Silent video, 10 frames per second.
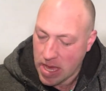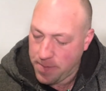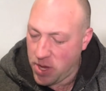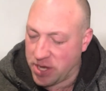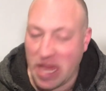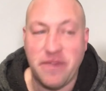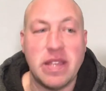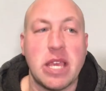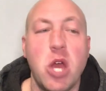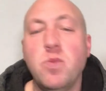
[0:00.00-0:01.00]
But if
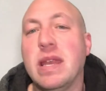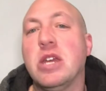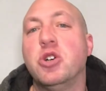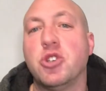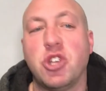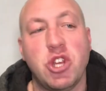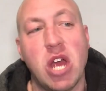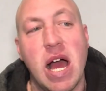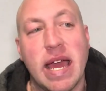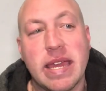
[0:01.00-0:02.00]
it's only hood
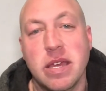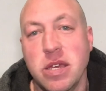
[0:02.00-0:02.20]
shy,